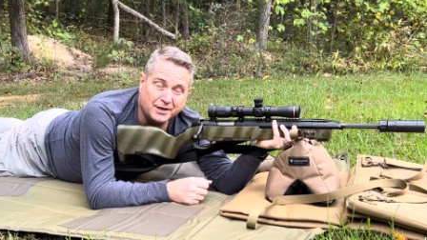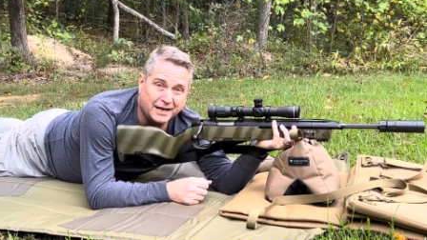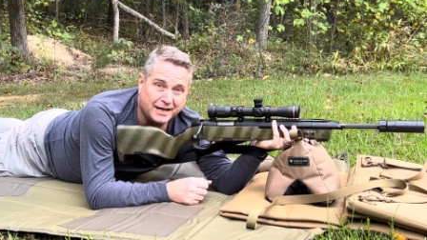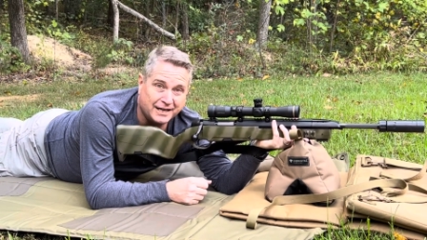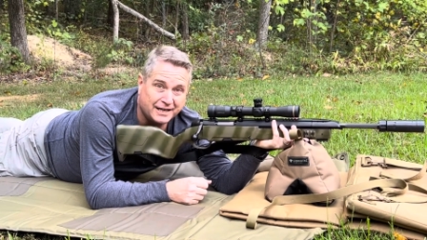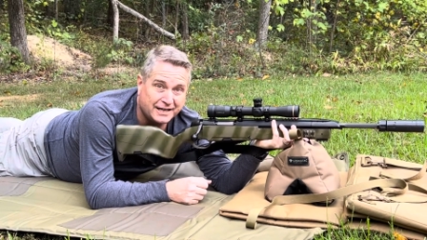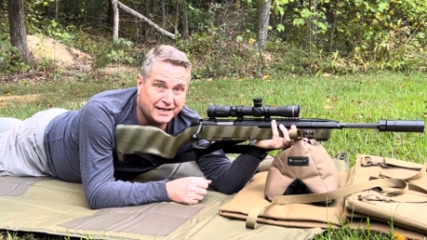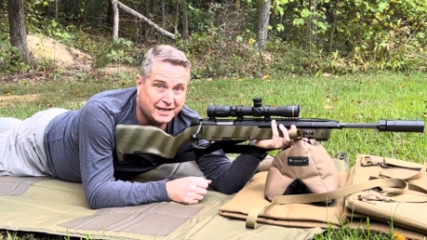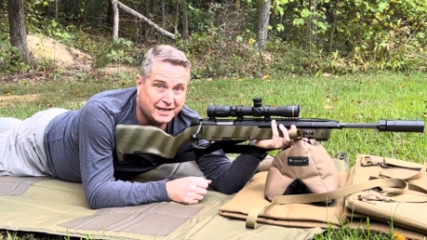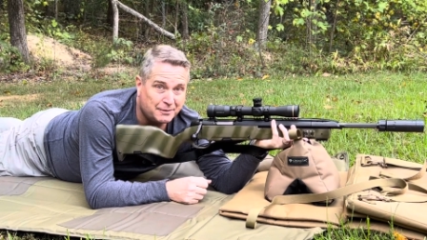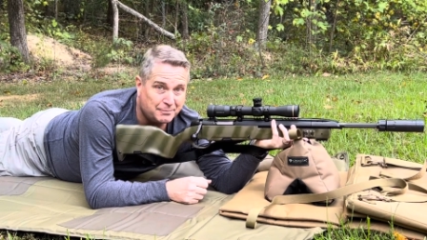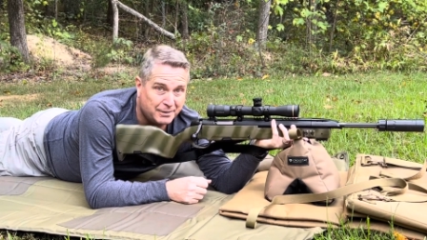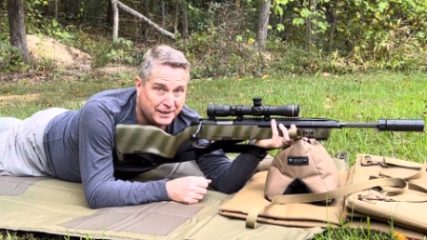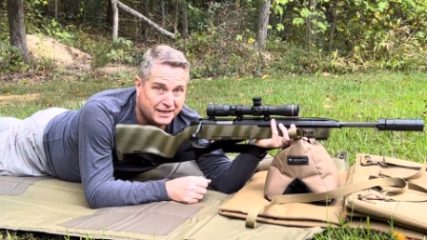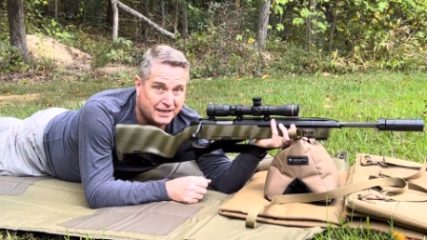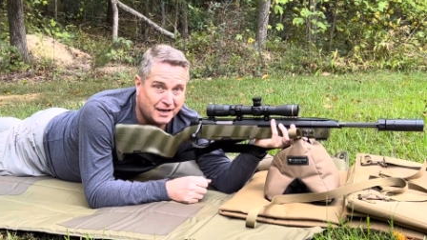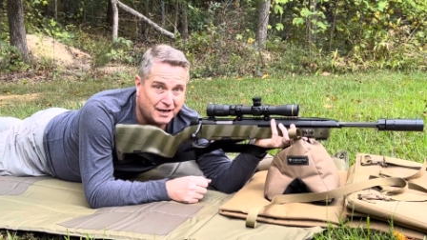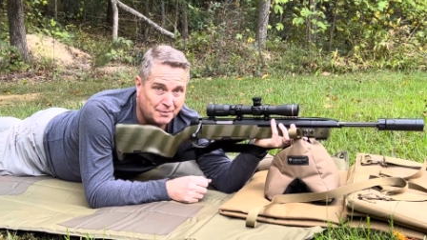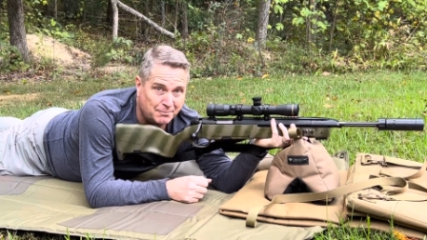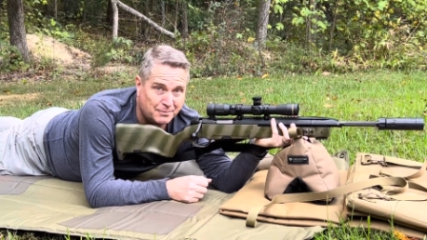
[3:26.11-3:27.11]
and it can
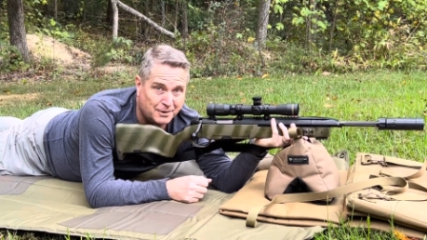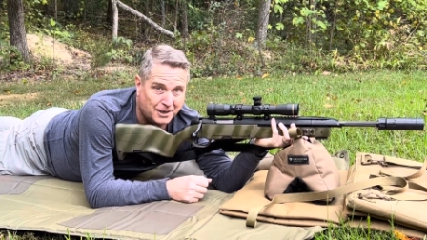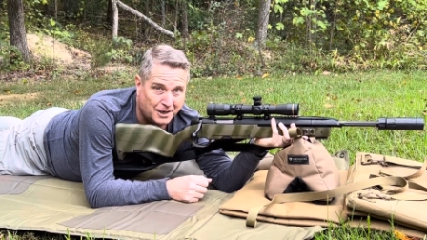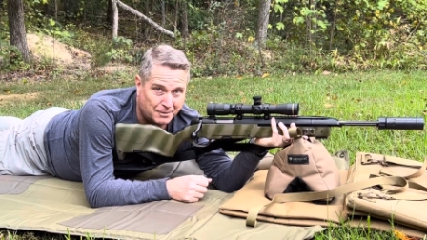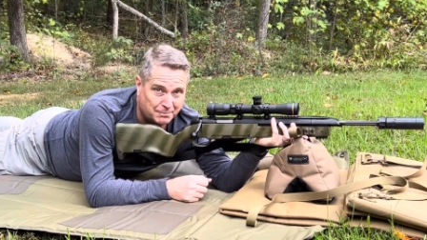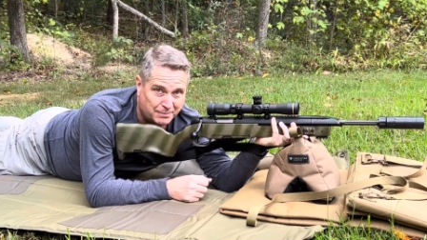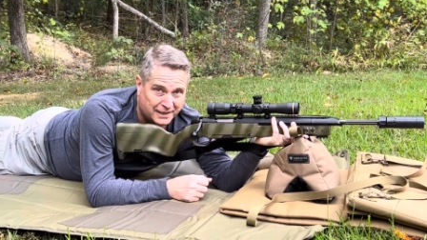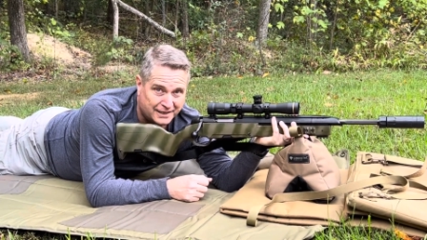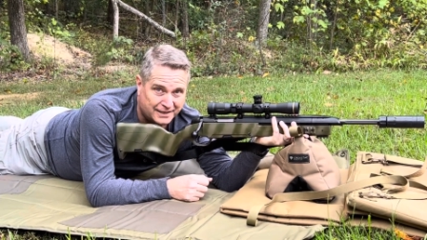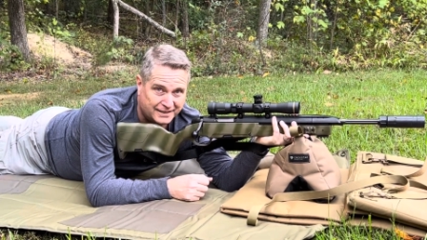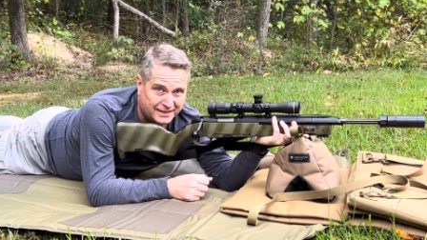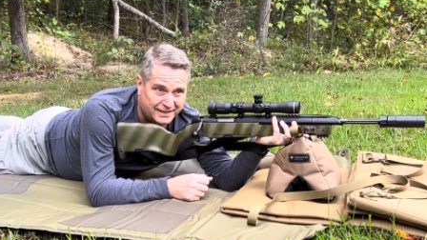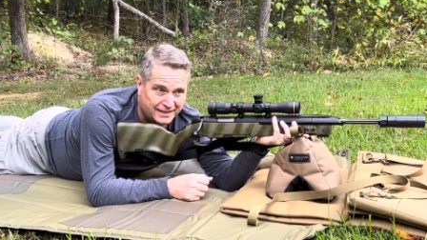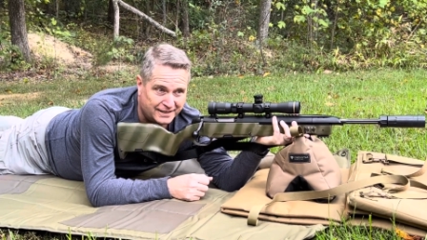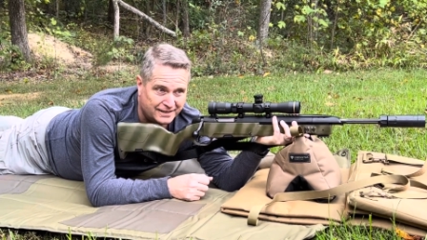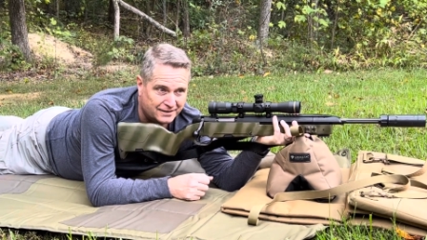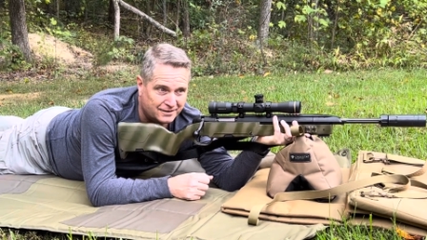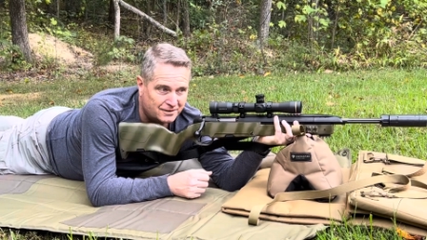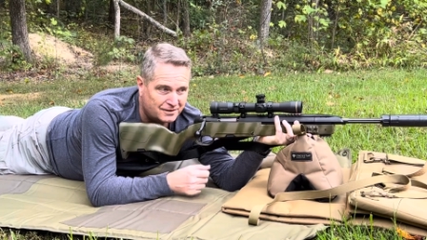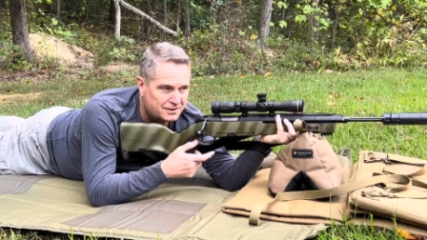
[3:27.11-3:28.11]
become a big
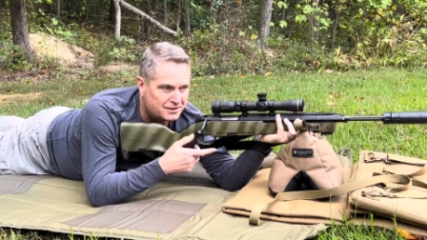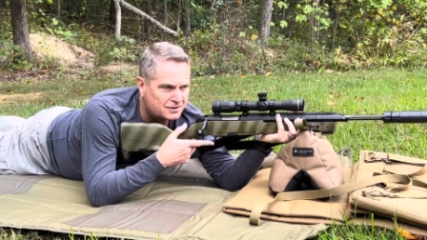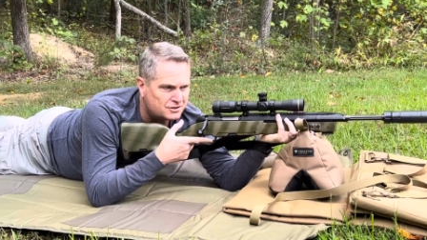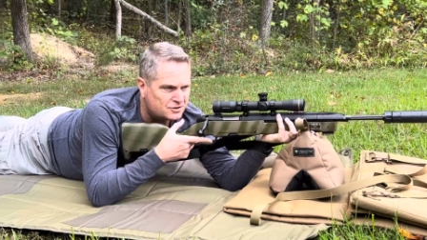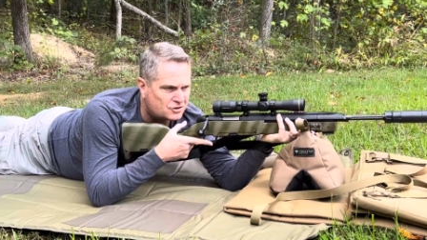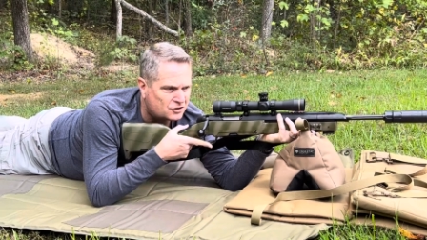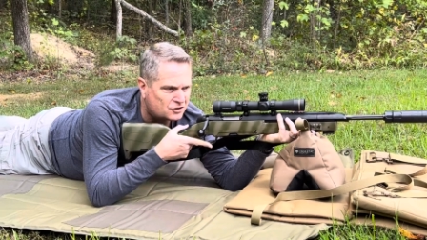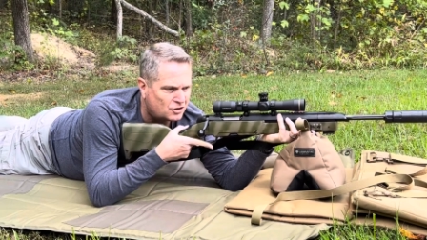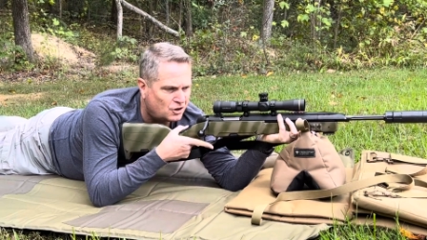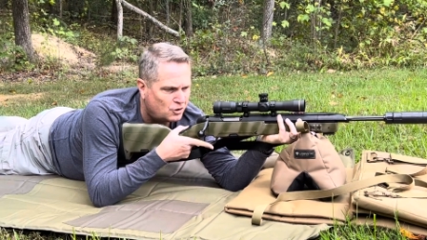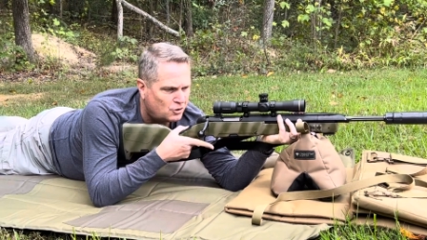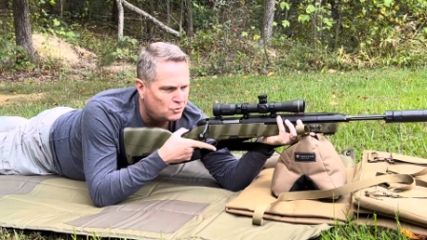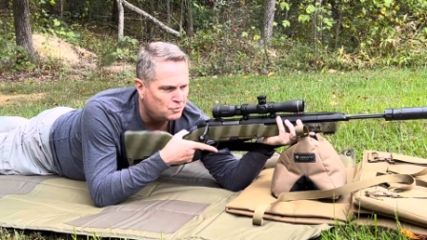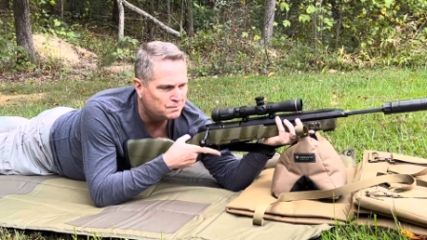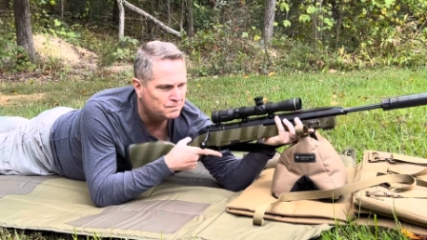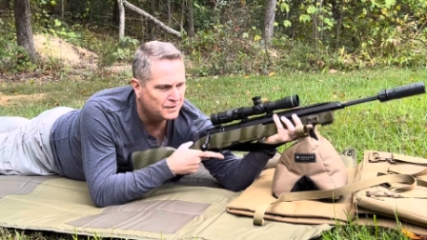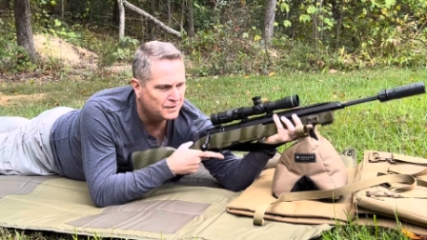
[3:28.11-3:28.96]
deal. So